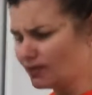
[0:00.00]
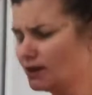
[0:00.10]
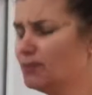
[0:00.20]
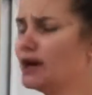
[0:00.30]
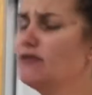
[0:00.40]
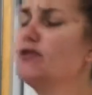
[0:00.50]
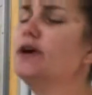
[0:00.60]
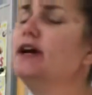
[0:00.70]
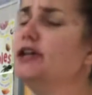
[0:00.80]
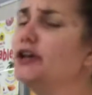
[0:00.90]
But
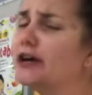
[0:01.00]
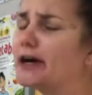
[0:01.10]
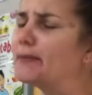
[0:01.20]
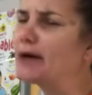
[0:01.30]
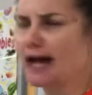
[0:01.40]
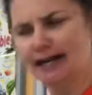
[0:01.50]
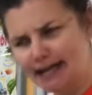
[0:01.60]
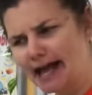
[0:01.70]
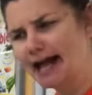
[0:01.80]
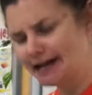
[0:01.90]
everywhere in Europe and
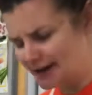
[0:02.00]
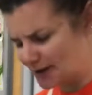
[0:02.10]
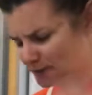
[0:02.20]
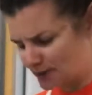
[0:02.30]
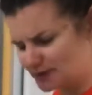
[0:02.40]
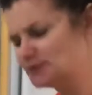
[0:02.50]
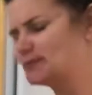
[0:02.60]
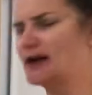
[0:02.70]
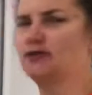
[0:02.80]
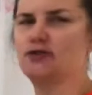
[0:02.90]
in Canada, we
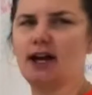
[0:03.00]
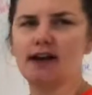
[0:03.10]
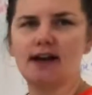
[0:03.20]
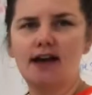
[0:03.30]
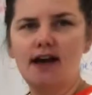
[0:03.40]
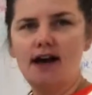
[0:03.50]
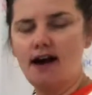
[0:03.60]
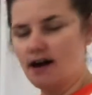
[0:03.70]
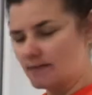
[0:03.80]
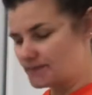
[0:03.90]
use metric.
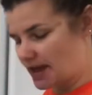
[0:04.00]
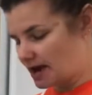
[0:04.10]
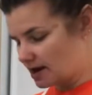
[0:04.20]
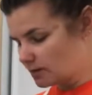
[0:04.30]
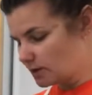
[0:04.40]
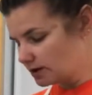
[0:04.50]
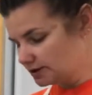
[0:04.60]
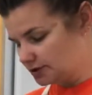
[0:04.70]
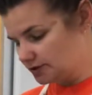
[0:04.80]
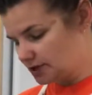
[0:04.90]
What
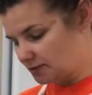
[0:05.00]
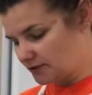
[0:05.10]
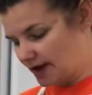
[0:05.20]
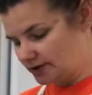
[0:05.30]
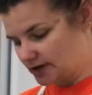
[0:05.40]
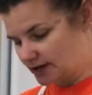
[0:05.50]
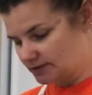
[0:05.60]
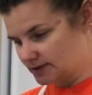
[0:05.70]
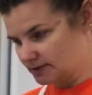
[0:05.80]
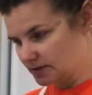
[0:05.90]
I'll do is I'll provide you
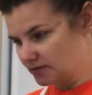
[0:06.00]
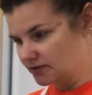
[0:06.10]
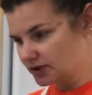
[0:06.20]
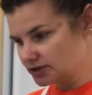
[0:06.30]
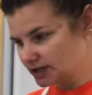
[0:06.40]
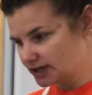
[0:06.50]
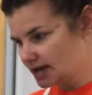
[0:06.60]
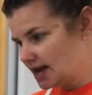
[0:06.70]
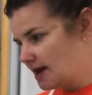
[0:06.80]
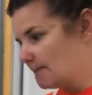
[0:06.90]
guys with some conversion.
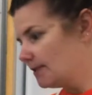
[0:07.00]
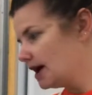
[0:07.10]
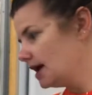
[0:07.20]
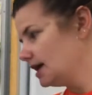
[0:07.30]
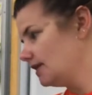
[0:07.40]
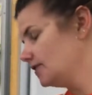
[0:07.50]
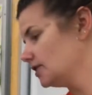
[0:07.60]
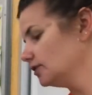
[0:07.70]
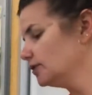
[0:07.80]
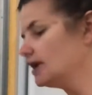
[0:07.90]
But if you
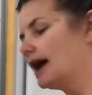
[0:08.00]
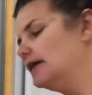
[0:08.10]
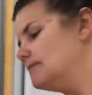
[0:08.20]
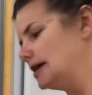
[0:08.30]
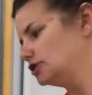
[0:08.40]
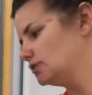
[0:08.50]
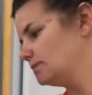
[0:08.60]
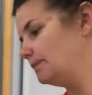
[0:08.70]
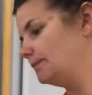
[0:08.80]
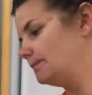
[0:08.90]
can learn how to measure
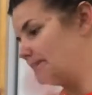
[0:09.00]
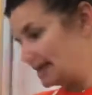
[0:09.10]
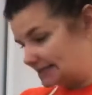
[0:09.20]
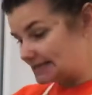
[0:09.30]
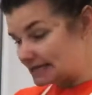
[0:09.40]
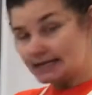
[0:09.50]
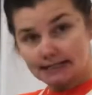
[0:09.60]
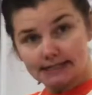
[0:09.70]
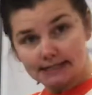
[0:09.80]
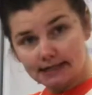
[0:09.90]

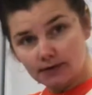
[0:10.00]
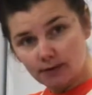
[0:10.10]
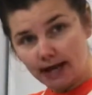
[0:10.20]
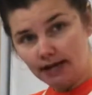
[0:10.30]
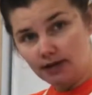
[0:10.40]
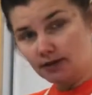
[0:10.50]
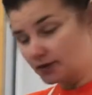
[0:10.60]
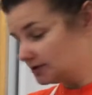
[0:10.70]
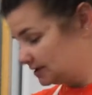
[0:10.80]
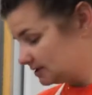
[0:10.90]
basics, right? You can
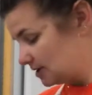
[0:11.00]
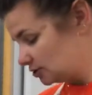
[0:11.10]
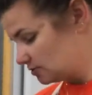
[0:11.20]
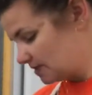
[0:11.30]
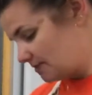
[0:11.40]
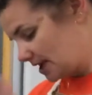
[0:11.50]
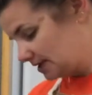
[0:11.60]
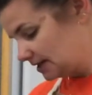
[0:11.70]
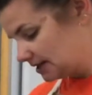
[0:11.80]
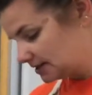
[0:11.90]
learn these measurement
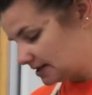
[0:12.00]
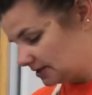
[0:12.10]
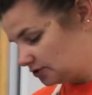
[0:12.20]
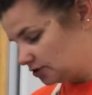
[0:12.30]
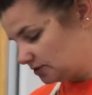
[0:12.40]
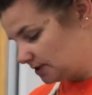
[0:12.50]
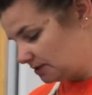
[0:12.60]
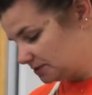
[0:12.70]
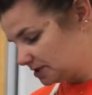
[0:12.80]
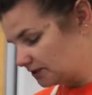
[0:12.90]
basics, then you should be
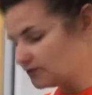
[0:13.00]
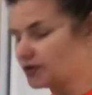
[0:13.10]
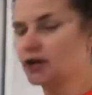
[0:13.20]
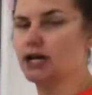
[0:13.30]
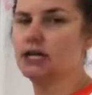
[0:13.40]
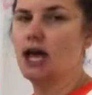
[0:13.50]
able to convert it